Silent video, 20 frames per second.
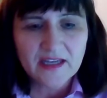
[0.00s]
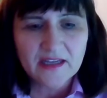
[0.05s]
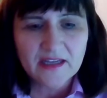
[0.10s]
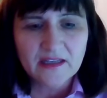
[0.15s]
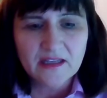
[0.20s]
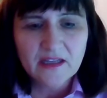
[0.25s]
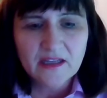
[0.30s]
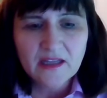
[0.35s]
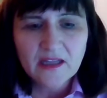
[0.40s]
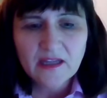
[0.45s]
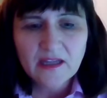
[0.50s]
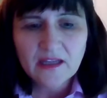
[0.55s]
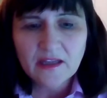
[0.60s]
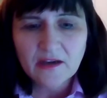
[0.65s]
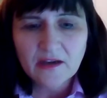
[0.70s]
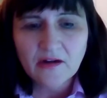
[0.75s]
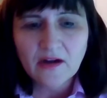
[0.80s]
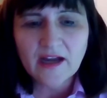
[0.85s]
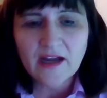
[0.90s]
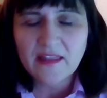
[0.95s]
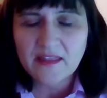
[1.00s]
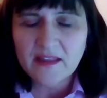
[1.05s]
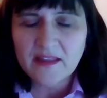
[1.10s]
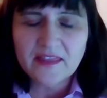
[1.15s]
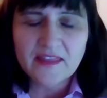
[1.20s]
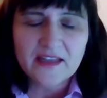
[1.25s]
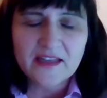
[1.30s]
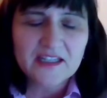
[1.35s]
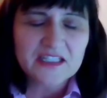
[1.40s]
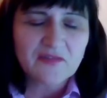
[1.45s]
State Committeewoman Amy
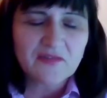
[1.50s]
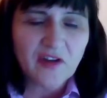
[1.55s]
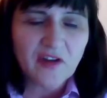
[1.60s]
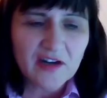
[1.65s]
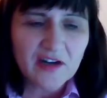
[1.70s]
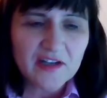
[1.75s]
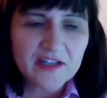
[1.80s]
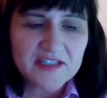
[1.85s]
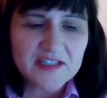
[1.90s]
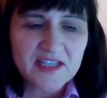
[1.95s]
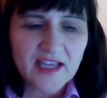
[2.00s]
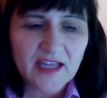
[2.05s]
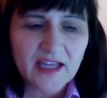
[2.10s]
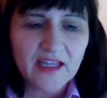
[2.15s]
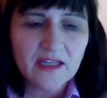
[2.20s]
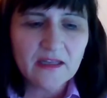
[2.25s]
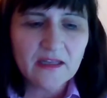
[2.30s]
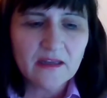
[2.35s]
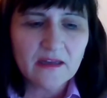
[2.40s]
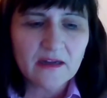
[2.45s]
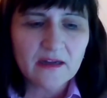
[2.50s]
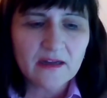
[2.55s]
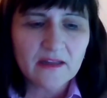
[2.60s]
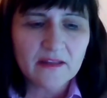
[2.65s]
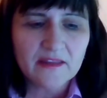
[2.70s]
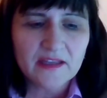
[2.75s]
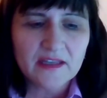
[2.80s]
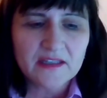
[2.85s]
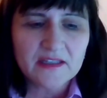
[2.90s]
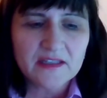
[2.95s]
Carnevale says
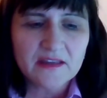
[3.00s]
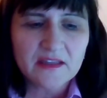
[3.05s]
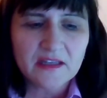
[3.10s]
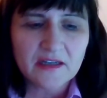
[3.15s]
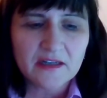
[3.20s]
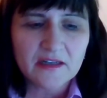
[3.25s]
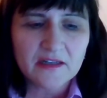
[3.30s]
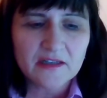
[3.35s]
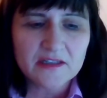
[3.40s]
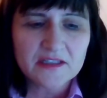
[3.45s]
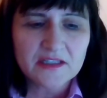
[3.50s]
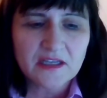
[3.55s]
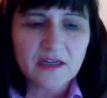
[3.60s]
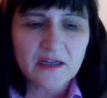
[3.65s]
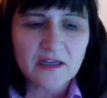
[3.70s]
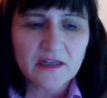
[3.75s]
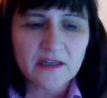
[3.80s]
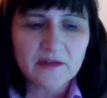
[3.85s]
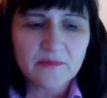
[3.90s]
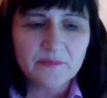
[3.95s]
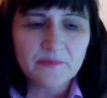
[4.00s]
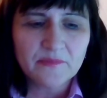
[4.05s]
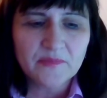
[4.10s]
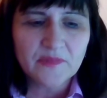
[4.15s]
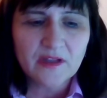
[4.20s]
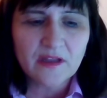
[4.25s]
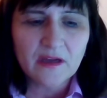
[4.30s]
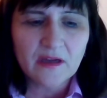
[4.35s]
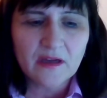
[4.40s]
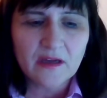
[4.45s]
antipathy toward Baker is
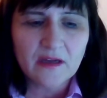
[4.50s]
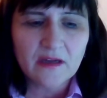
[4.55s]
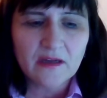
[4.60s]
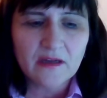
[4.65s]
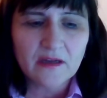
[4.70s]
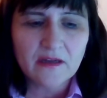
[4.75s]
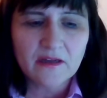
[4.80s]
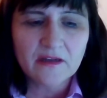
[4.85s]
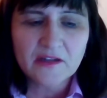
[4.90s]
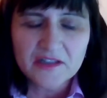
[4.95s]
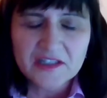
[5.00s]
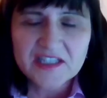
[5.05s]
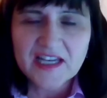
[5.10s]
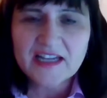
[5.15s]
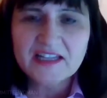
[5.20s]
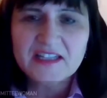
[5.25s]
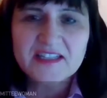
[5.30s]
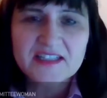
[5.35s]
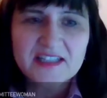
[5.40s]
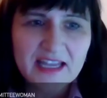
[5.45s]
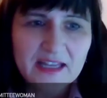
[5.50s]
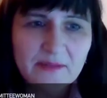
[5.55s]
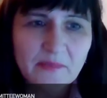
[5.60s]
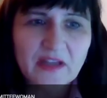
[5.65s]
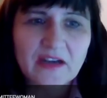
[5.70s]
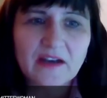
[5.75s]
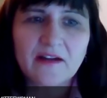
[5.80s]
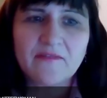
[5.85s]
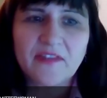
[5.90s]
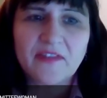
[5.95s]
substantial. A good-sized
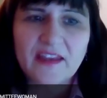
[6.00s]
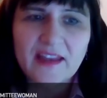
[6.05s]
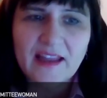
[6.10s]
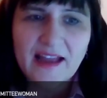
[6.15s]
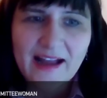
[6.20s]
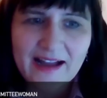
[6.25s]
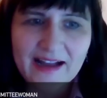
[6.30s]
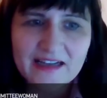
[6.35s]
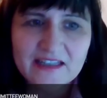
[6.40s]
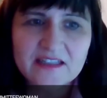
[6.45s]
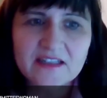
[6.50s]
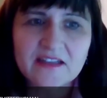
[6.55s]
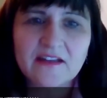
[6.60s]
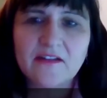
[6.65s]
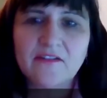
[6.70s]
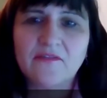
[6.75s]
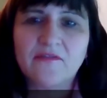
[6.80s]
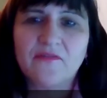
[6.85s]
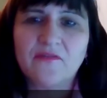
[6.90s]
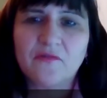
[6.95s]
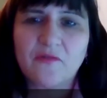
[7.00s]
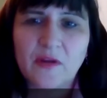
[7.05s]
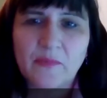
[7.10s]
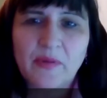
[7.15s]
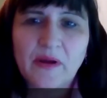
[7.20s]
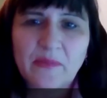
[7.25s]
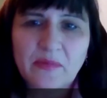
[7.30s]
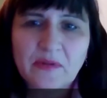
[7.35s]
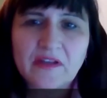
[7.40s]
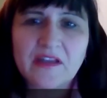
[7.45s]
segment of the active
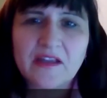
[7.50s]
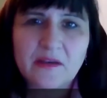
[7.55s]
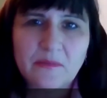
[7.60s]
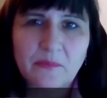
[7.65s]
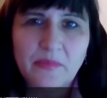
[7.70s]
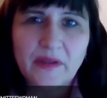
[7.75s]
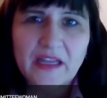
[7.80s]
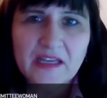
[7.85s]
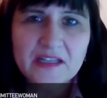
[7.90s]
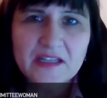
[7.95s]
Republican